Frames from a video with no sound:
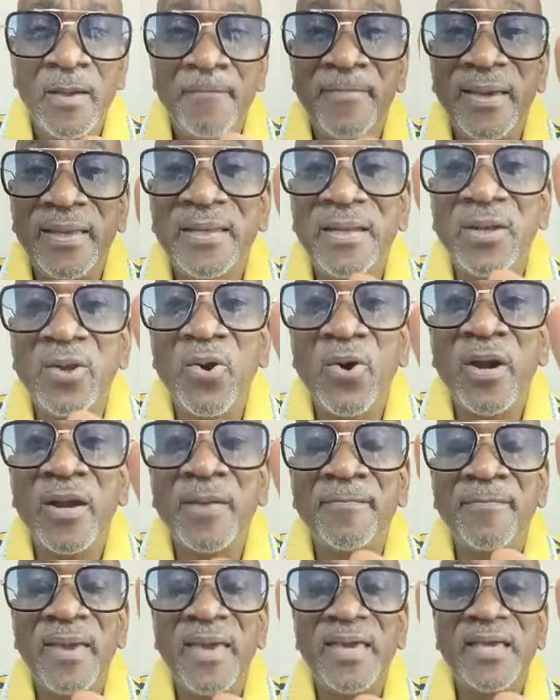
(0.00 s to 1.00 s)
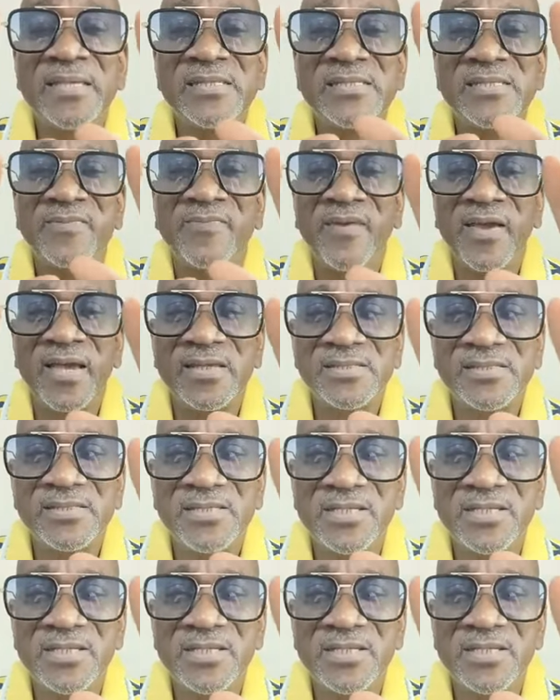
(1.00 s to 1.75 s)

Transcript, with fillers: May the Lord make his face